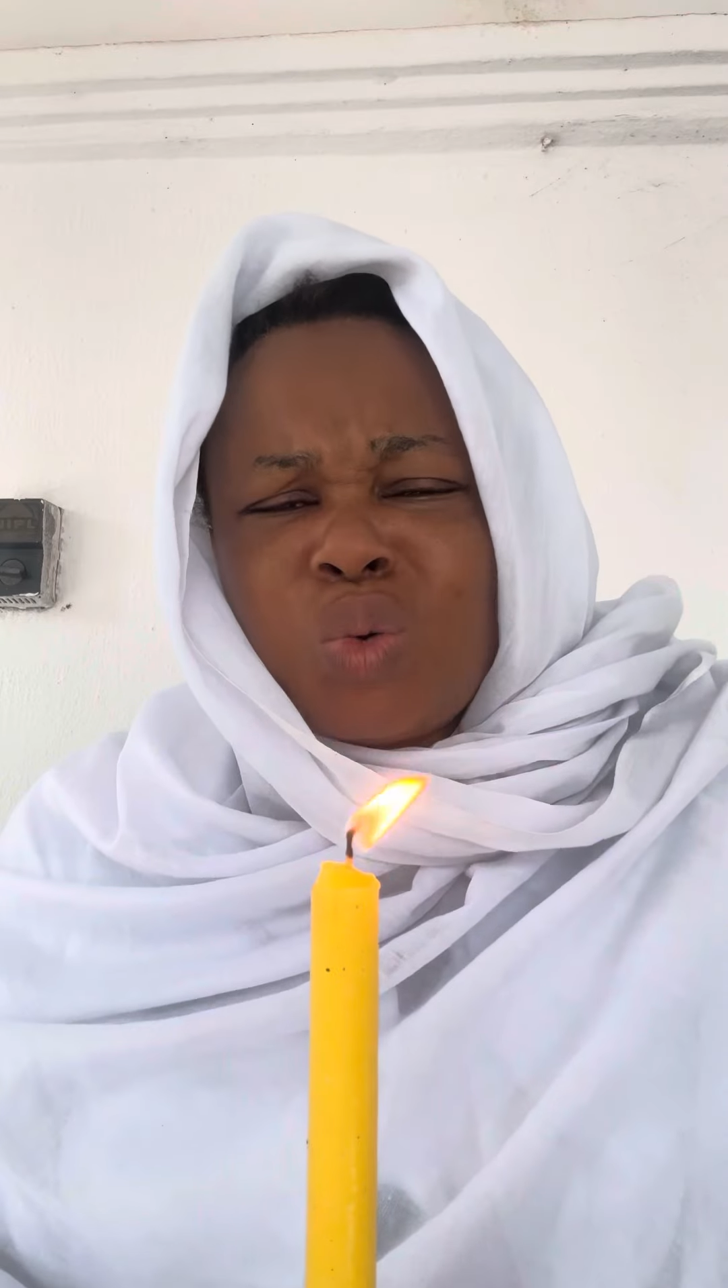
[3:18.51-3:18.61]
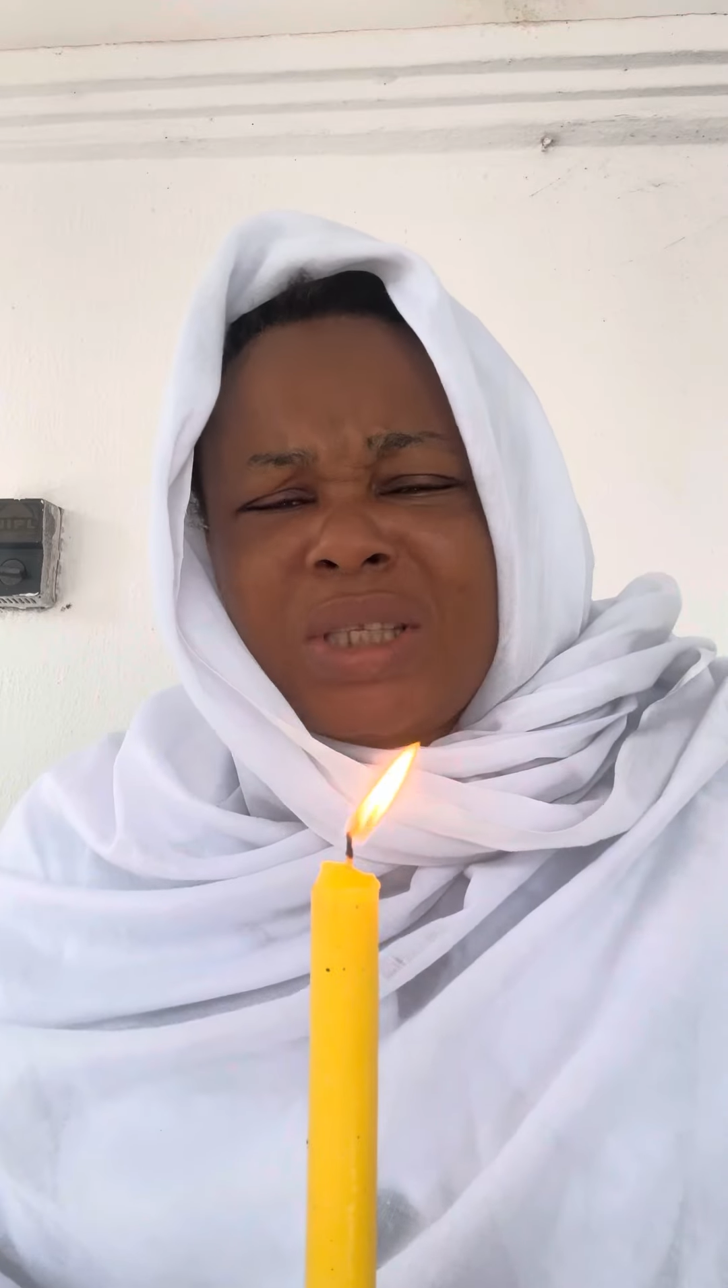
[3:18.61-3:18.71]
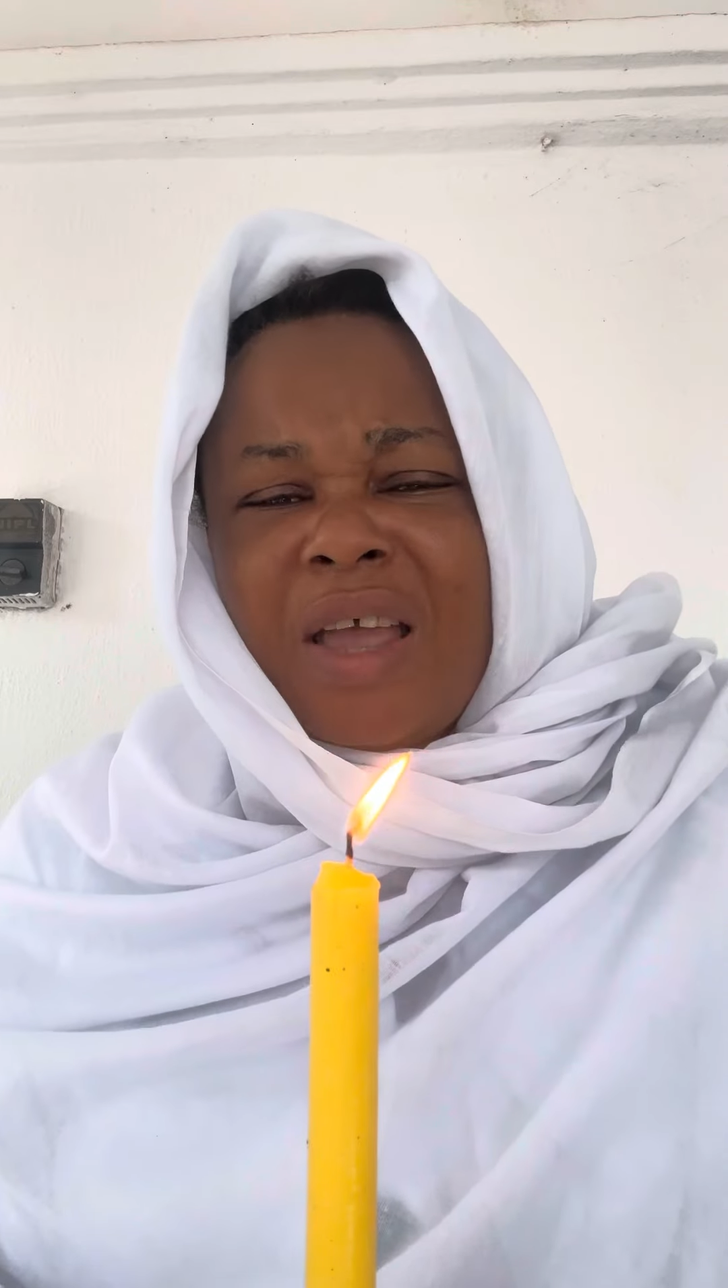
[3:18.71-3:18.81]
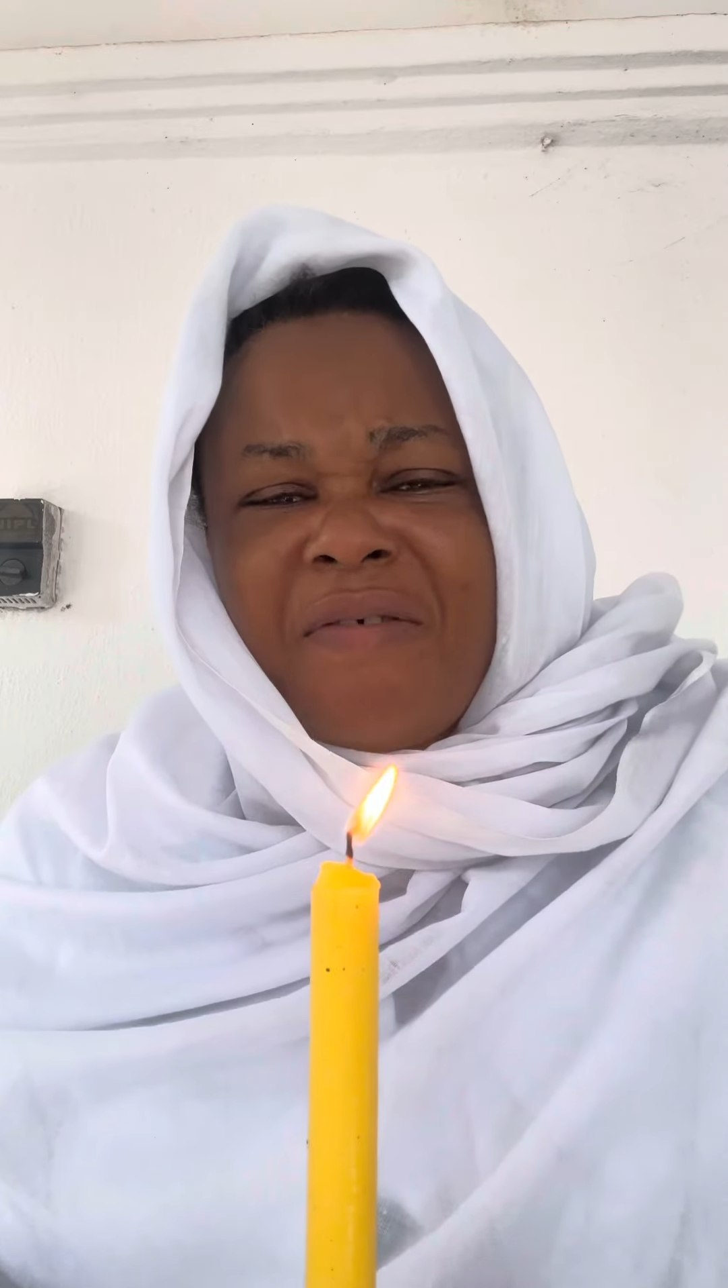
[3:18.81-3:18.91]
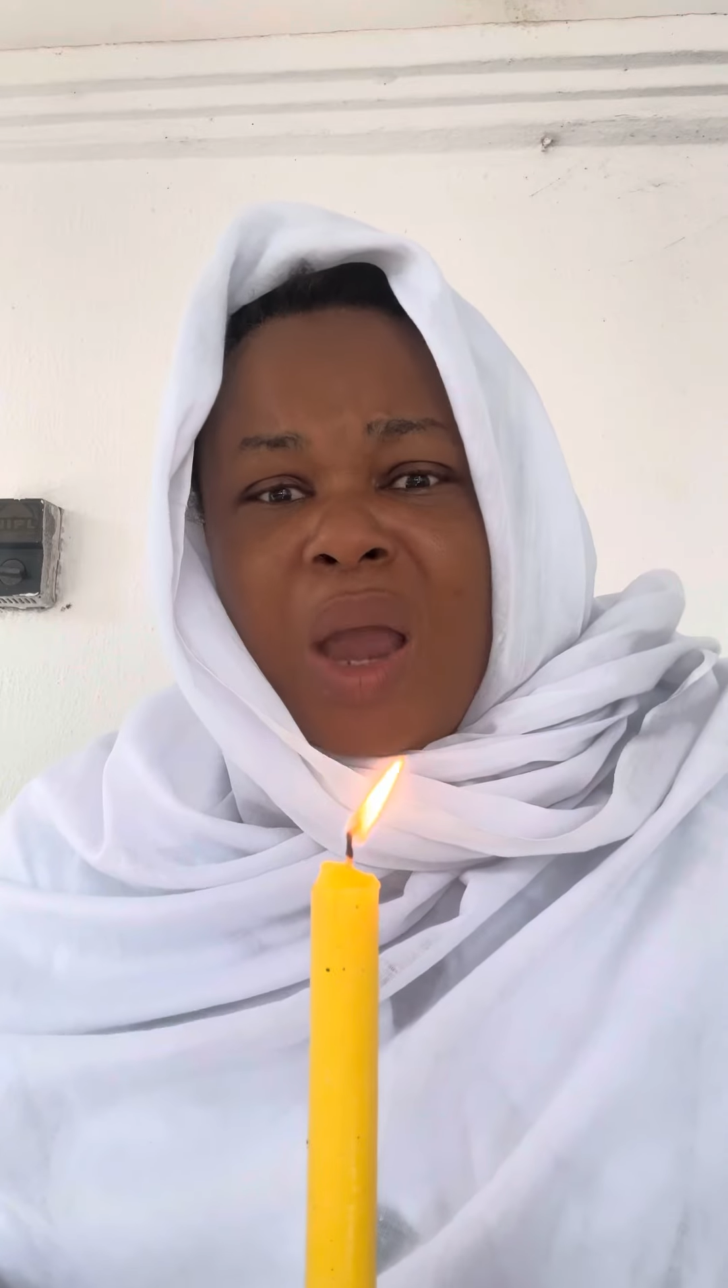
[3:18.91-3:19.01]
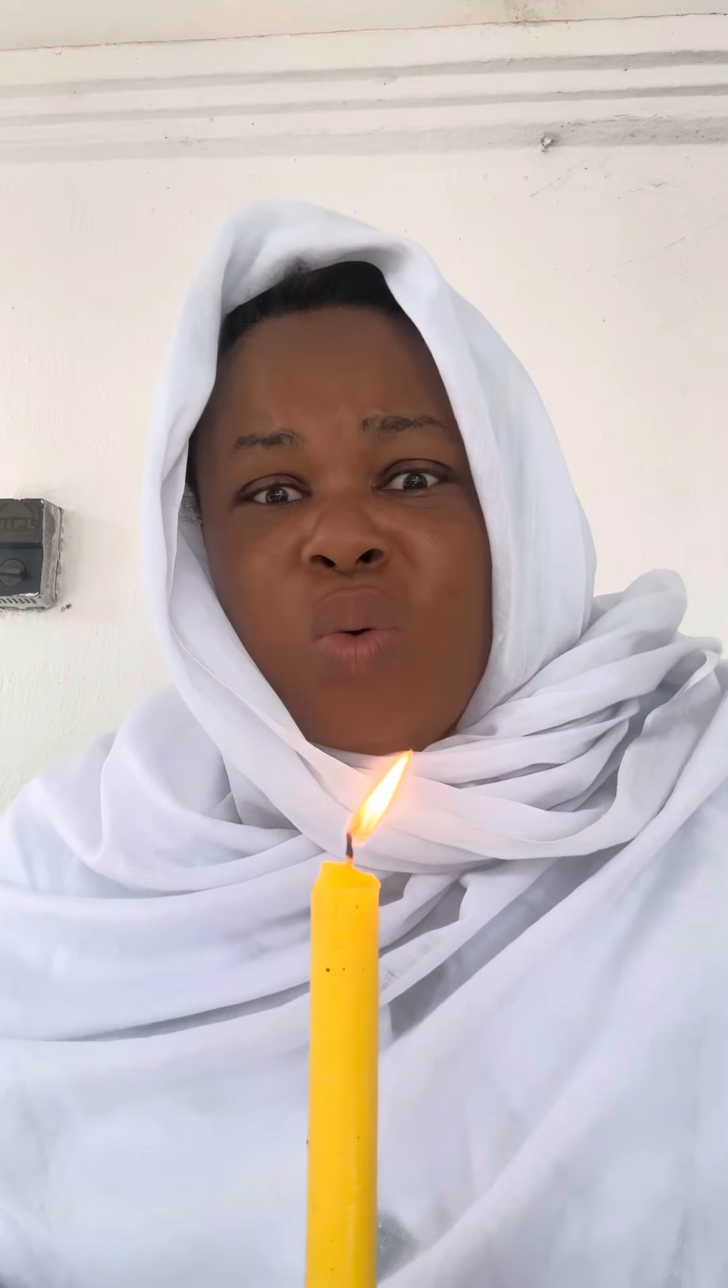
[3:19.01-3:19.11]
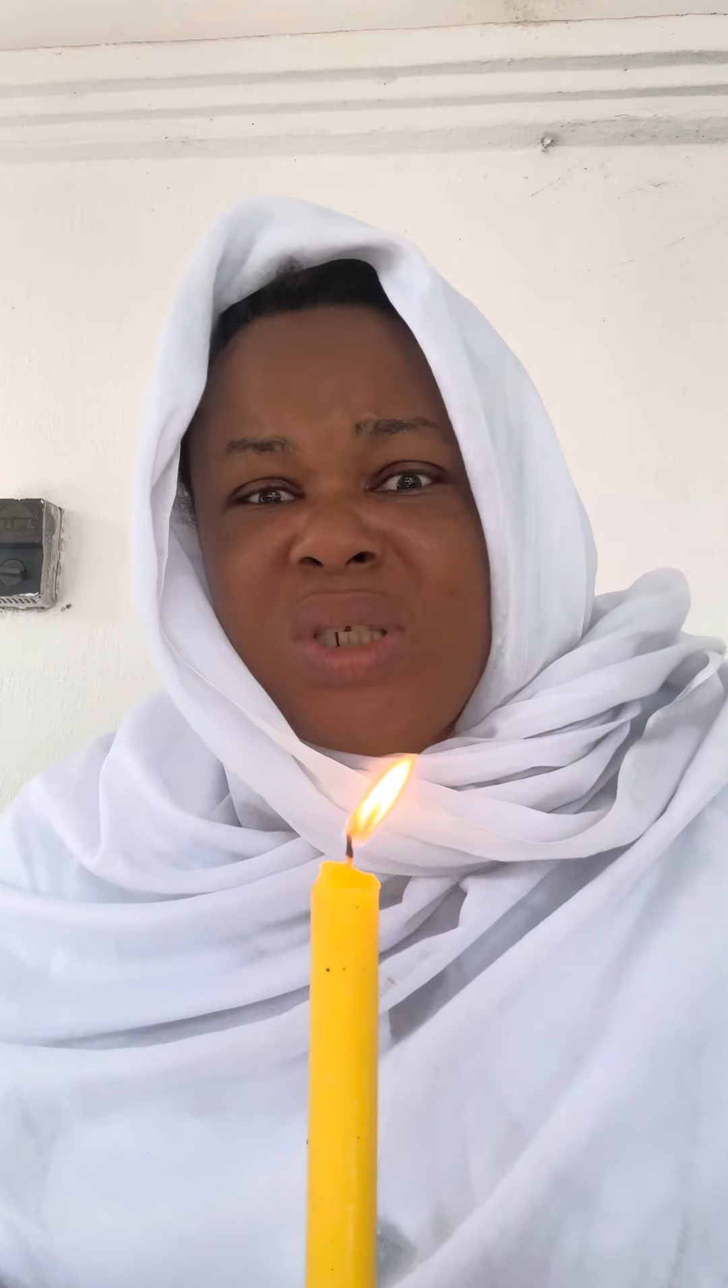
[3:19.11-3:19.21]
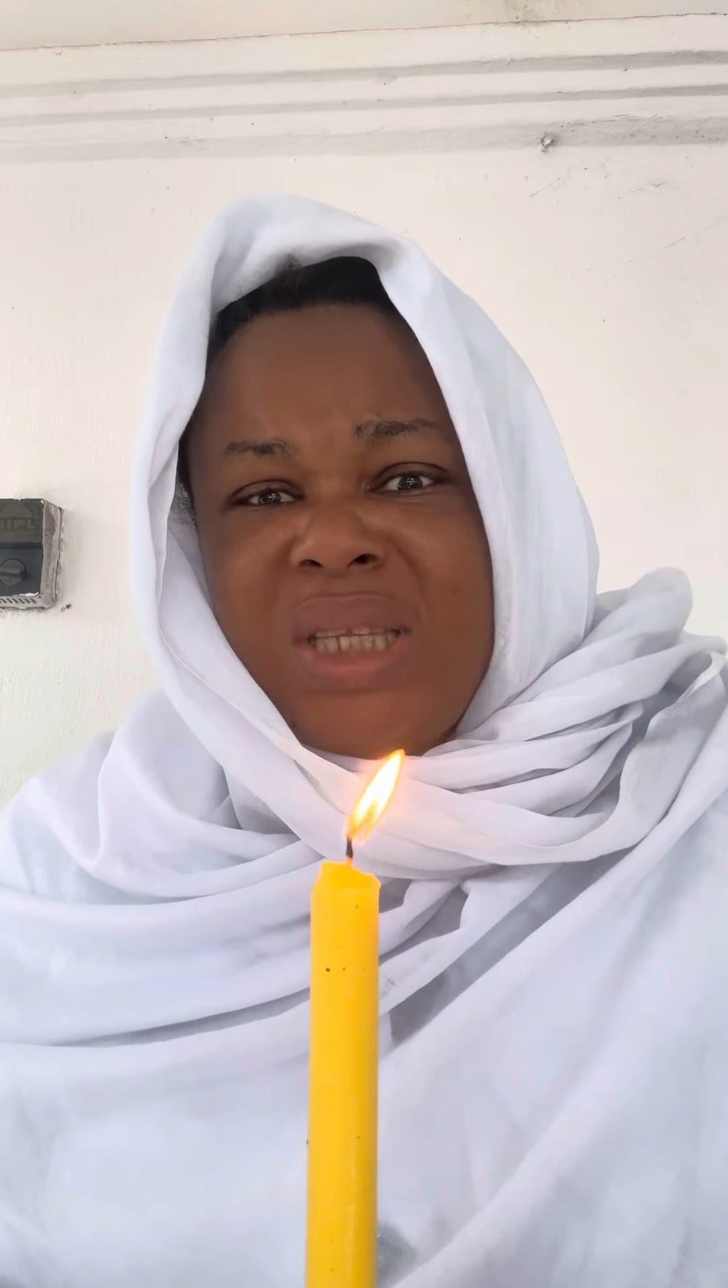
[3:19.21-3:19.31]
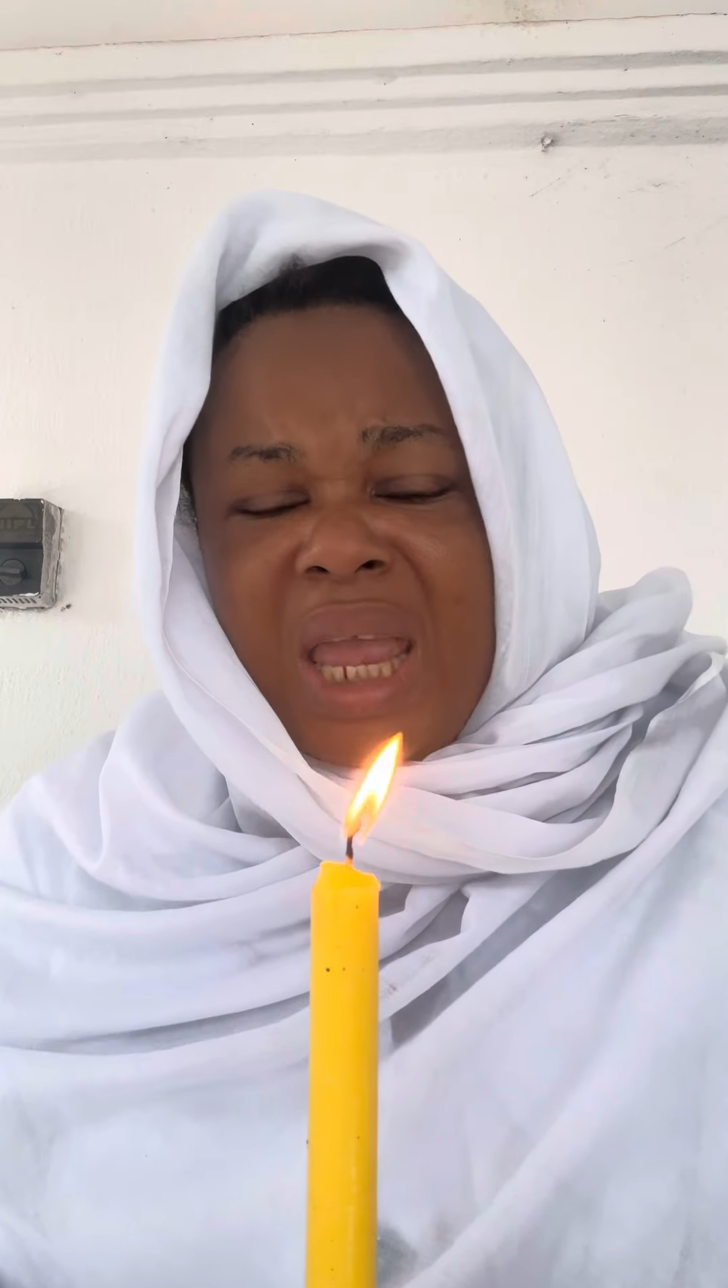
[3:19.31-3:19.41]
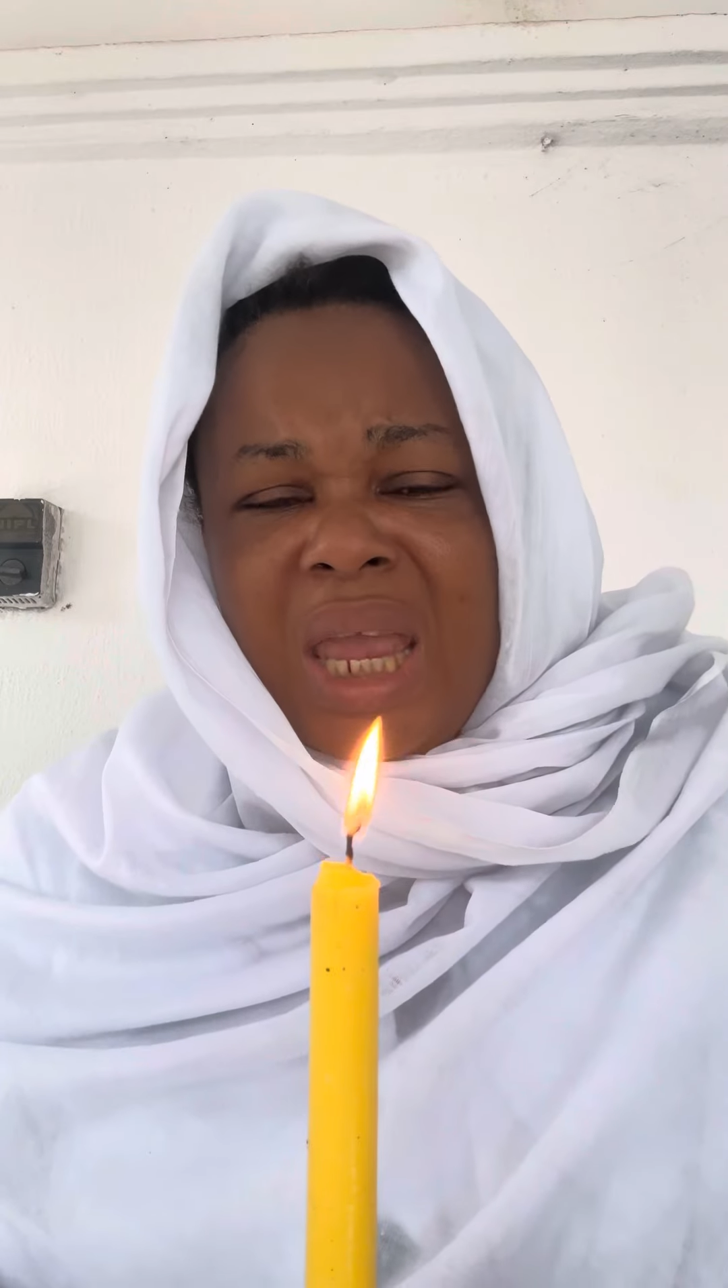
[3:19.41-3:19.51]
whatever I wish
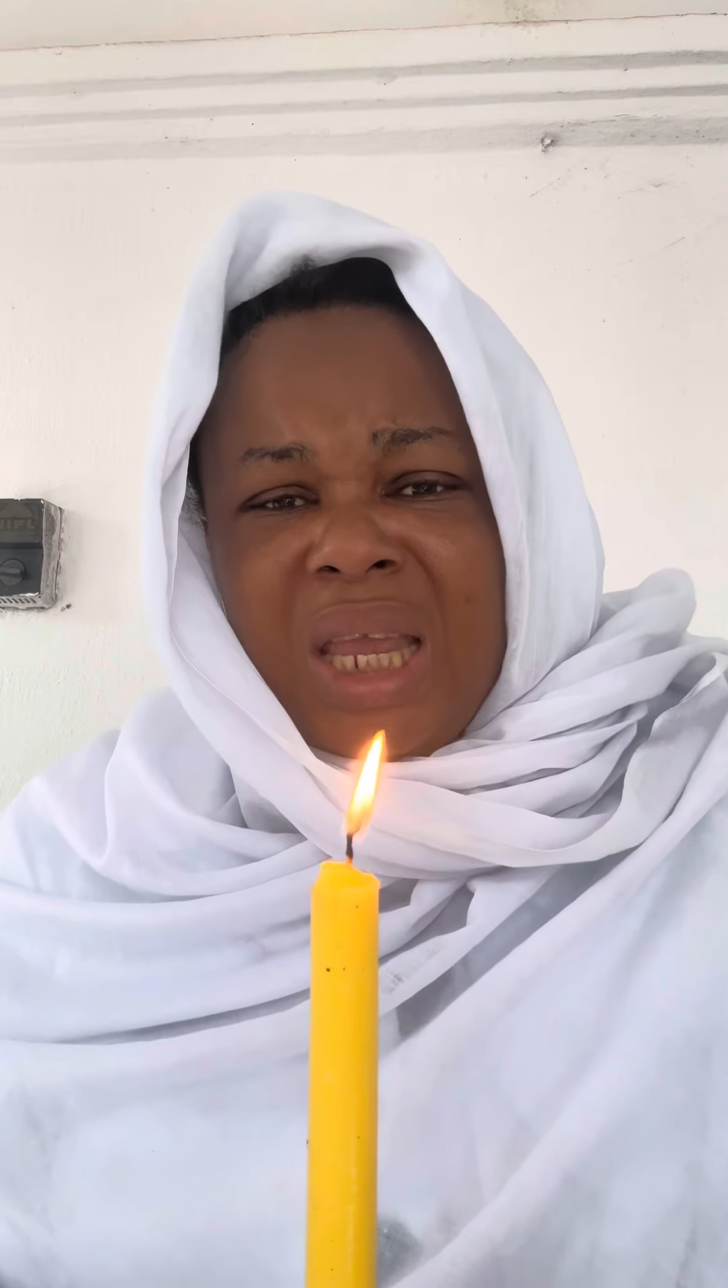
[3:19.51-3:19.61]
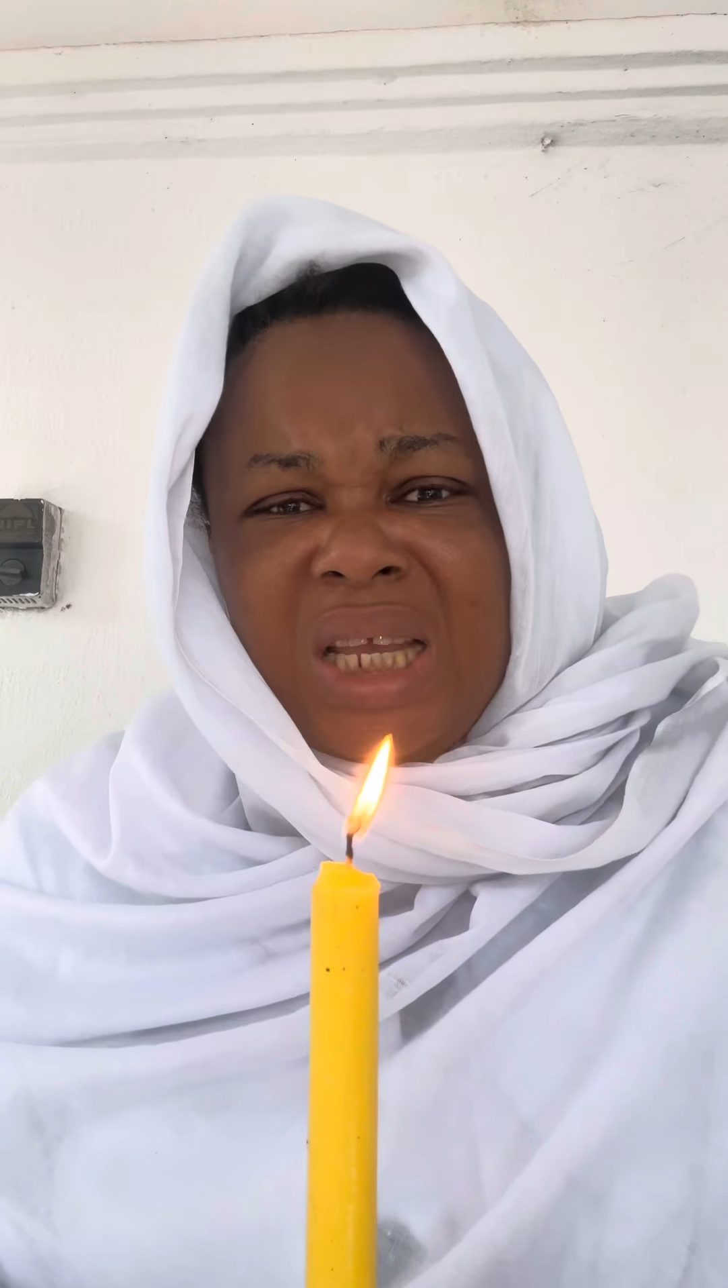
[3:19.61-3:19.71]
there.